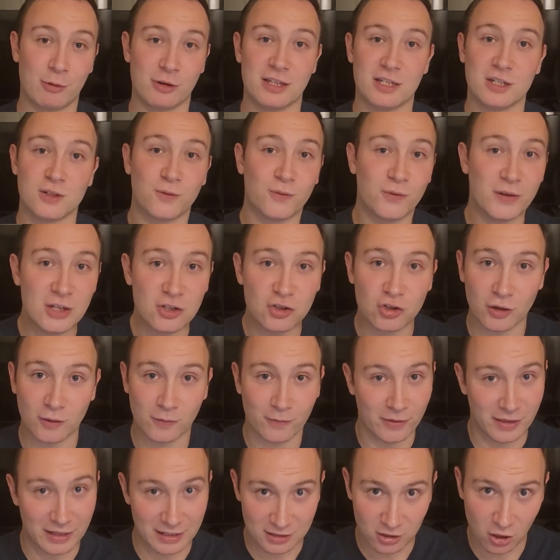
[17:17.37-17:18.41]
or this feature
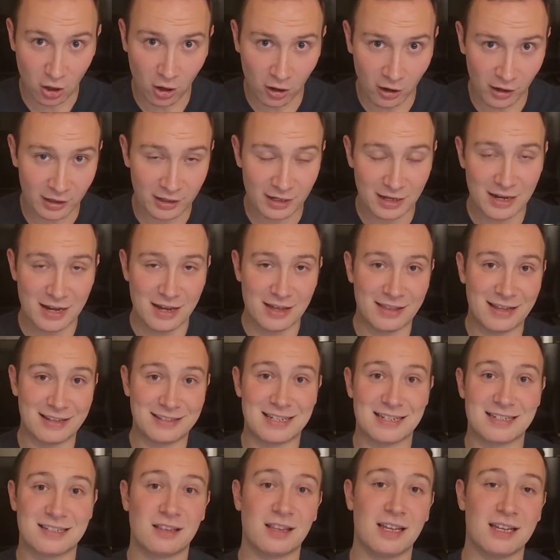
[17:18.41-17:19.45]
for this card that
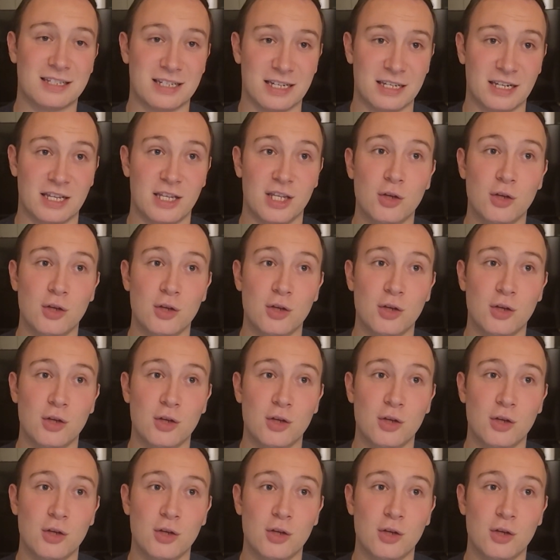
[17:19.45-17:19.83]
says, listen,